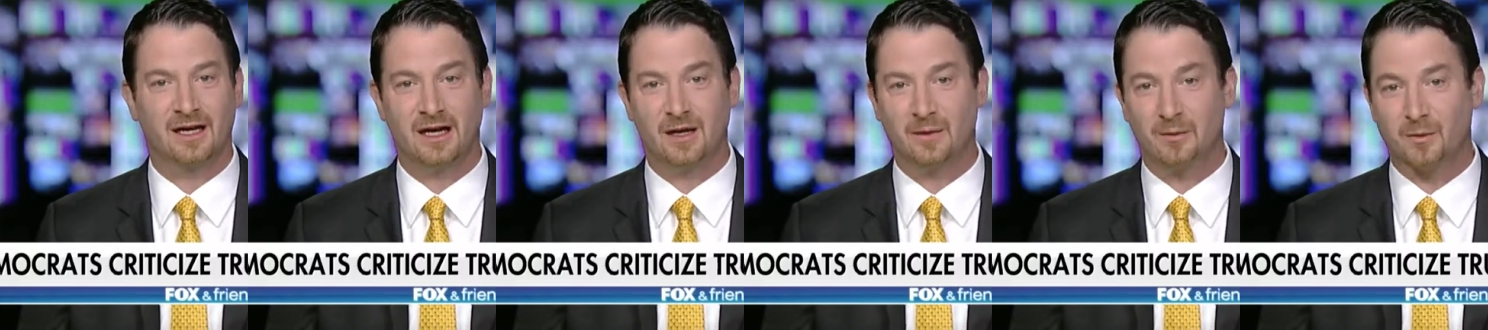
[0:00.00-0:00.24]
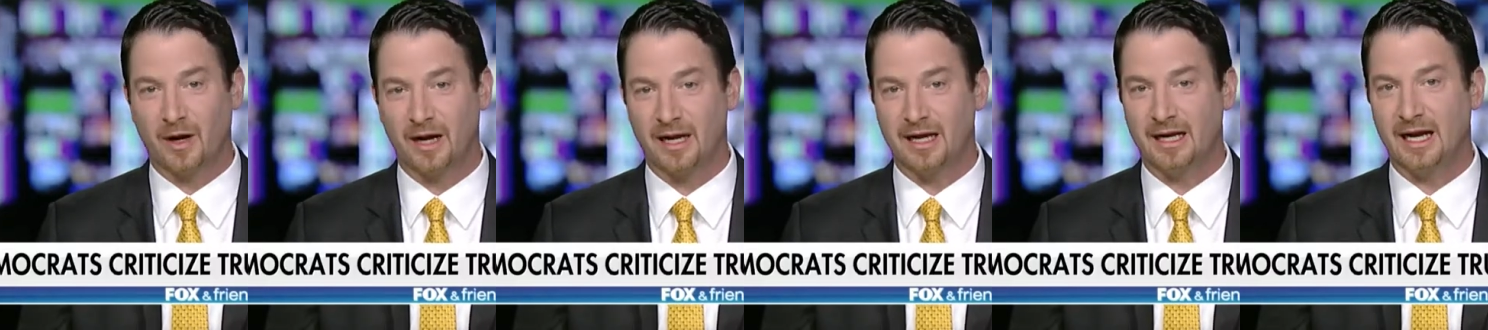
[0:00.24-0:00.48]

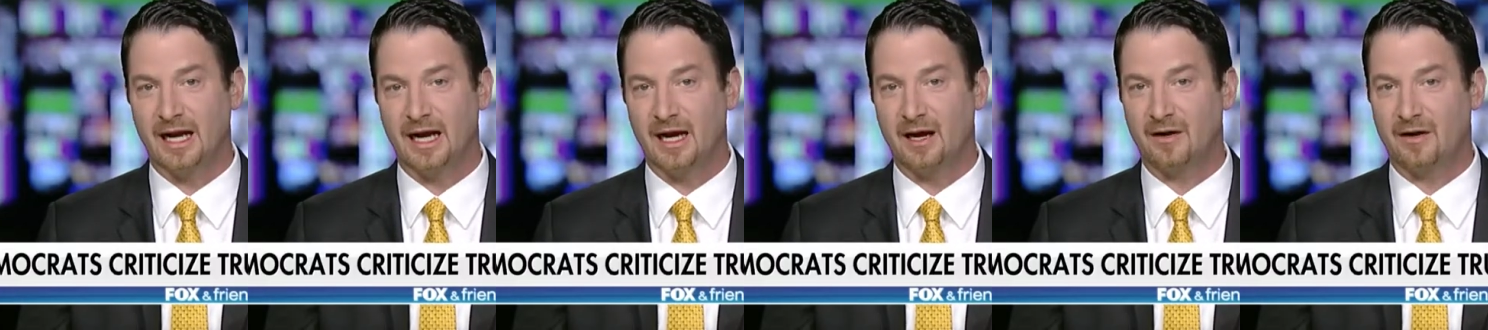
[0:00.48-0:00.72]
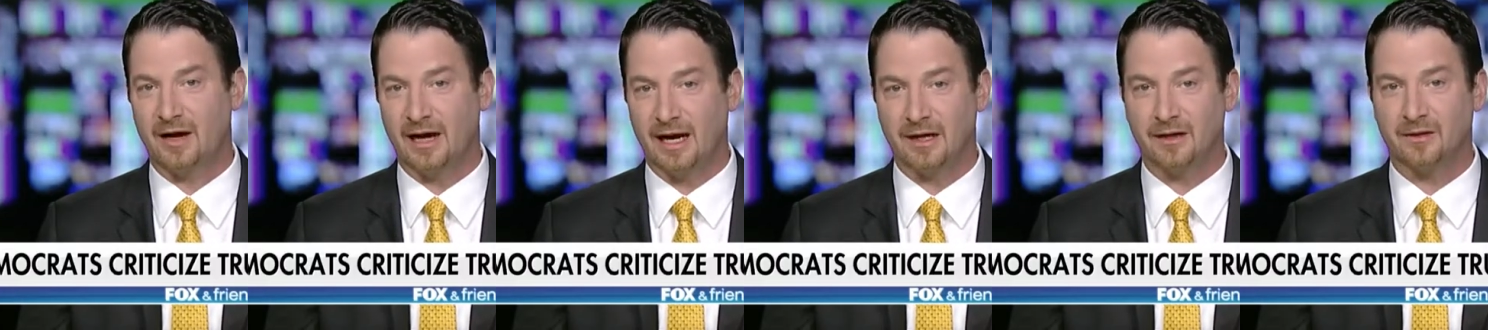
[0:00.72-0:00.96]
and right
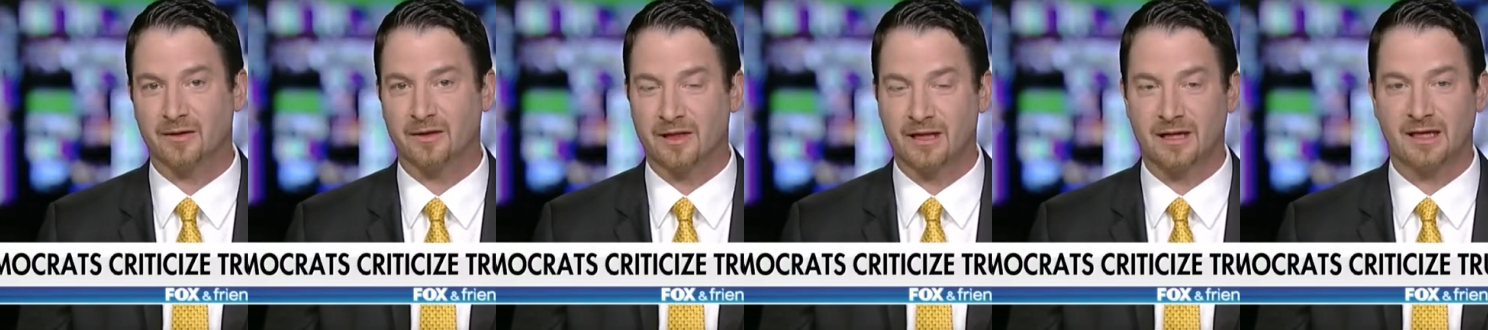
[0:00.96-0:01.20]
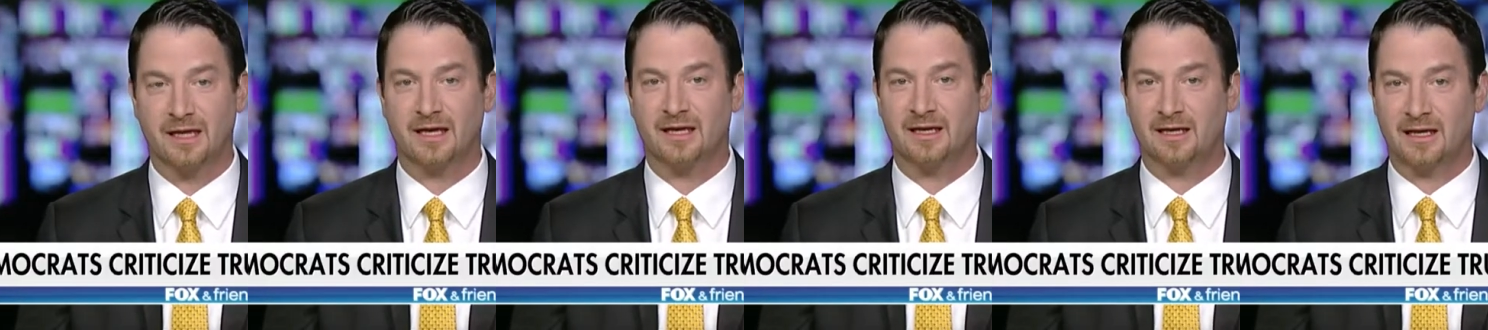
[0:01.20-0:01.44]
now, I don't
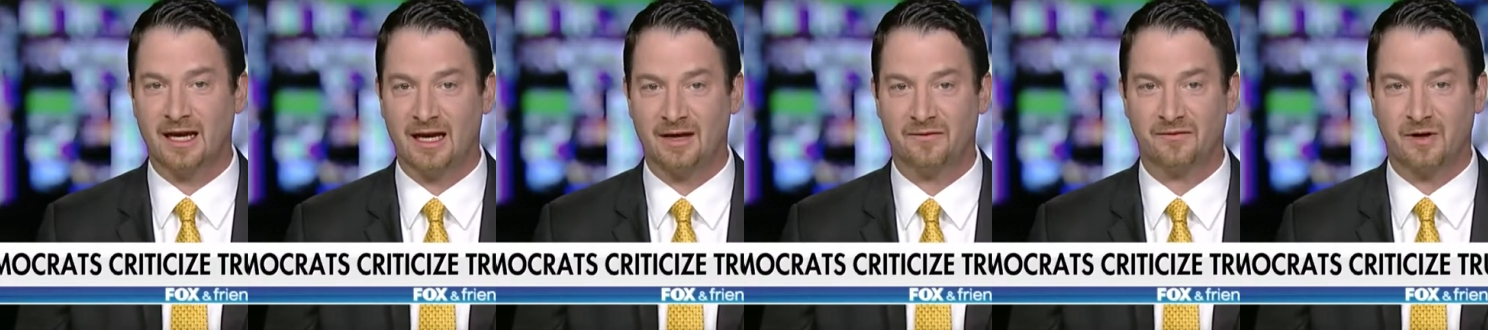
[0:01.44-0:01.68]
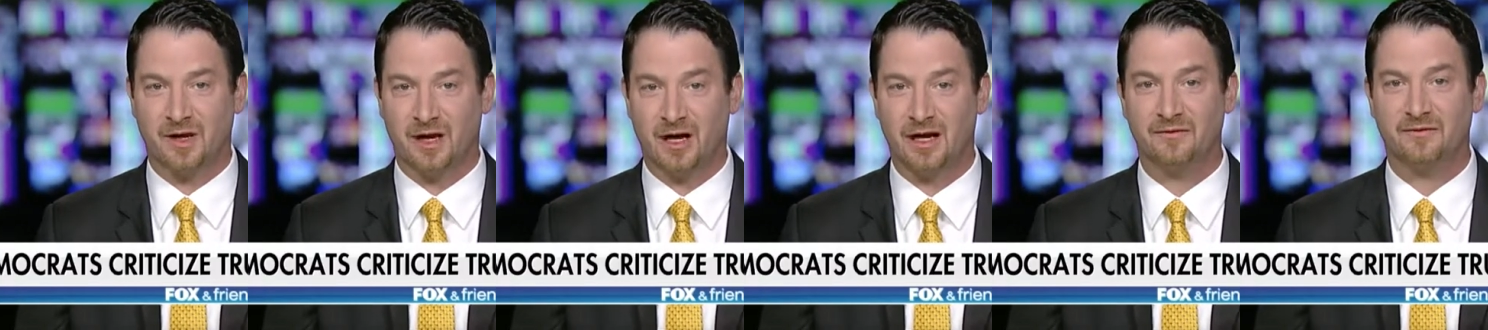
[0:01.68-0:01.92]
think they can
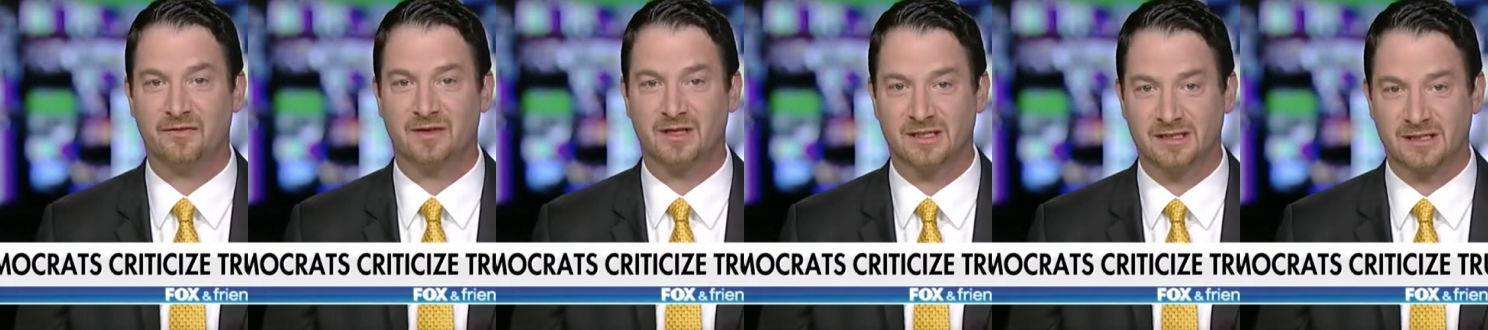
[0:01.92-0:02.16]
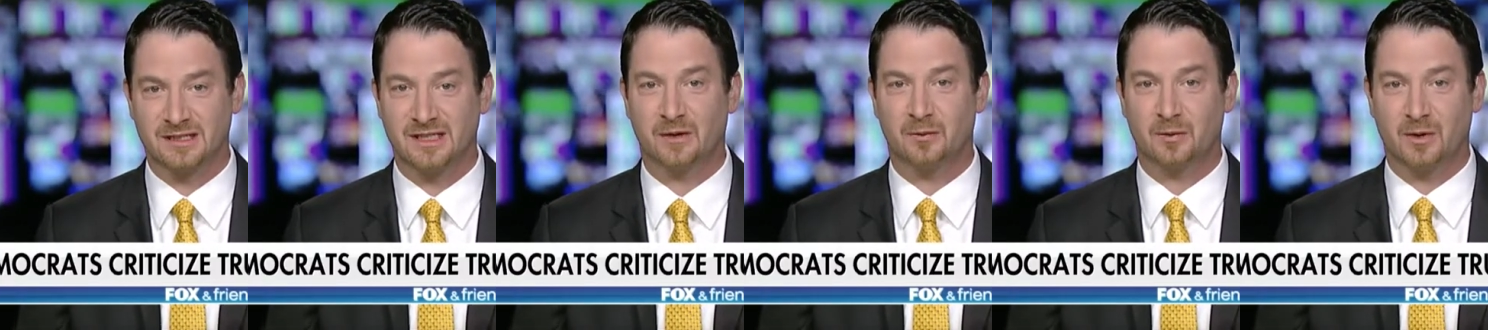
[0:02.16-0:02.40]
have
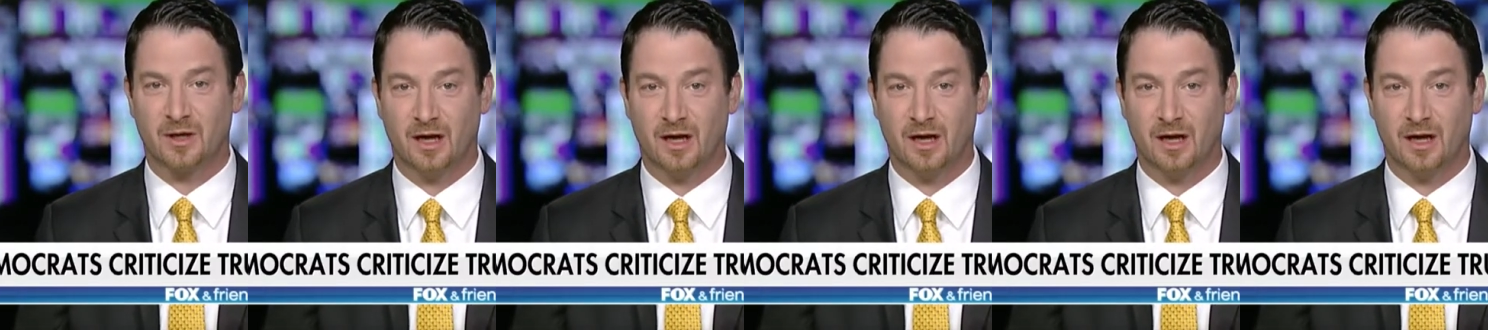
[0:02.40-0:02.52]
confidence that